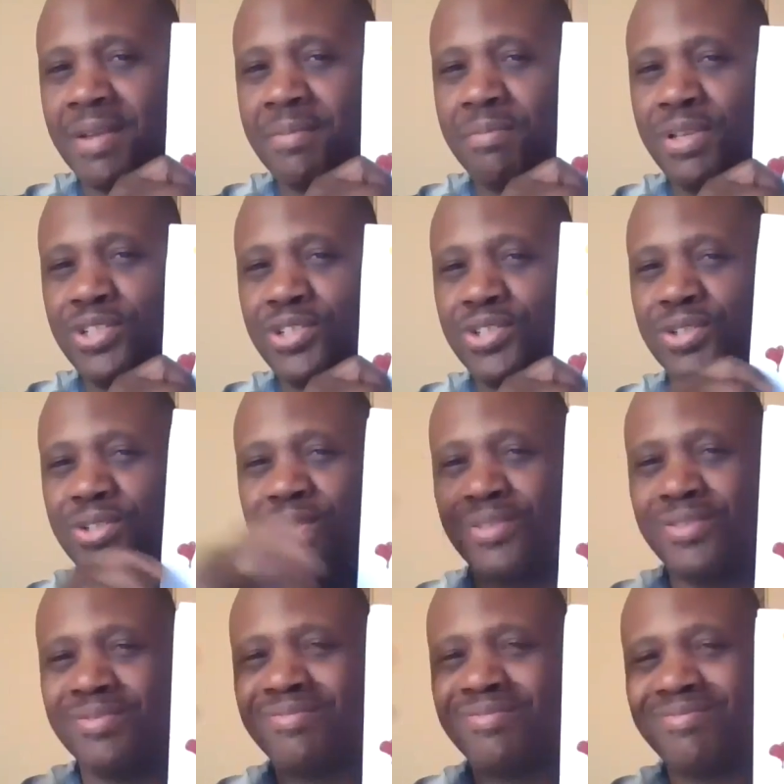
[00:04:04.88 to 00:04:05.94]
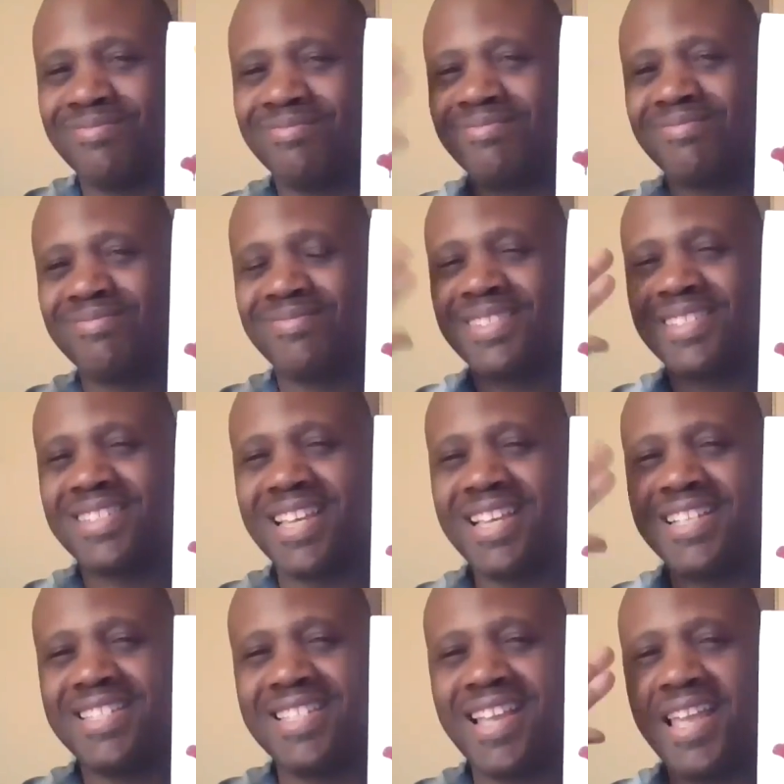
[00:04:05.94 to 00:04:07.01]
I miss you.
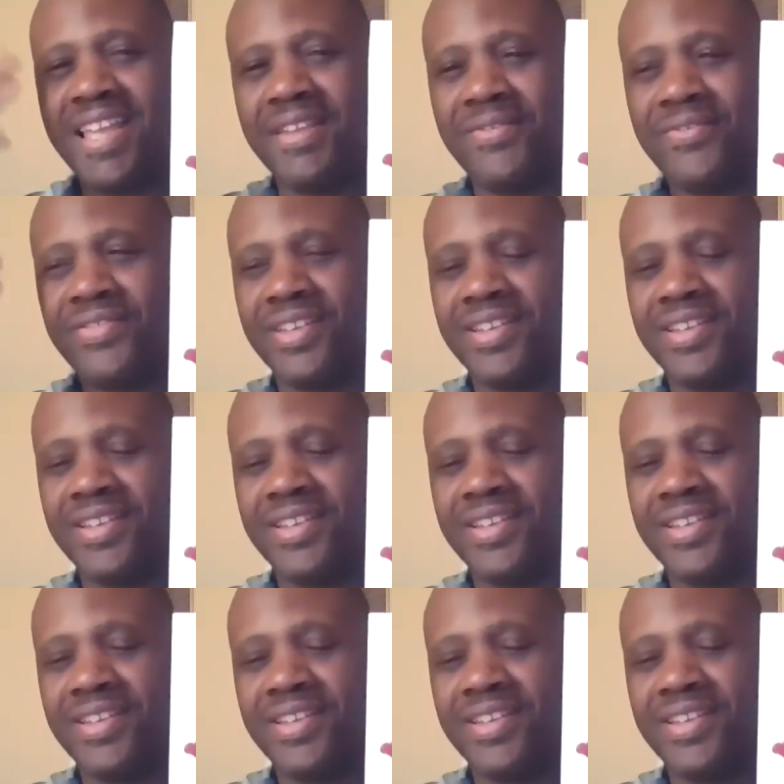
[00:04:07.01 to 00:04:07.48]
Stay safe.